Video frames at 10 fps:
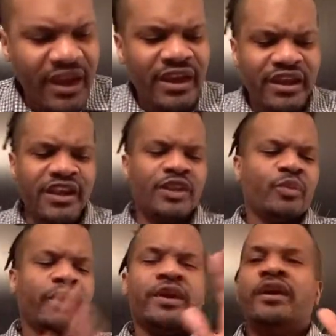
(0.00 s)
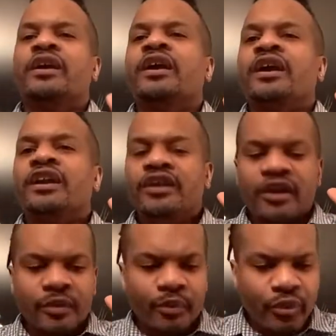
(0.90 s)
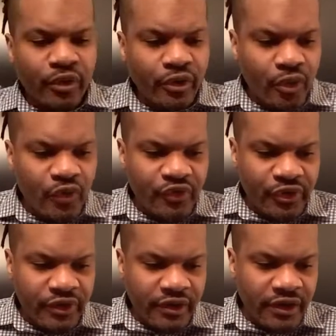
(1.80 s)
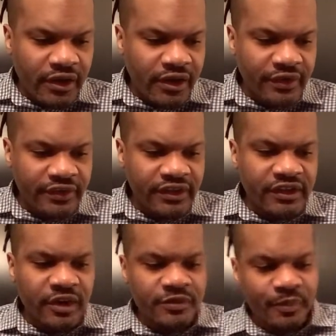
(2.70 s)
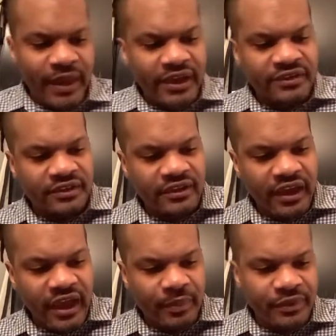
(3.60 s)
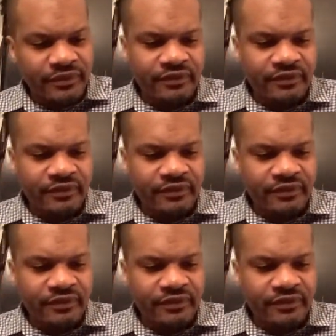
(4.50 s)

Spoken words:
Anyway, he done brought over, he comes back to the cabin